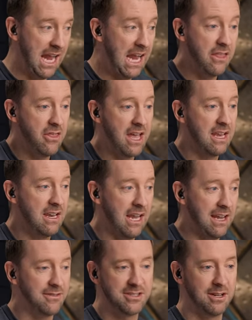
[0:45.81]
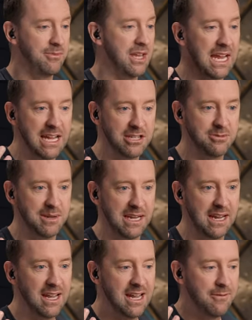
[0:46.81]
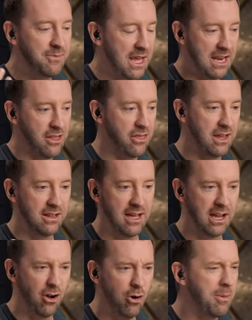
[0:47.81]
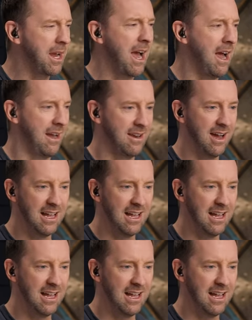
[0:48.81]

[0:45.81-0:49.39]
And then if something hits me and I think like, oh my God,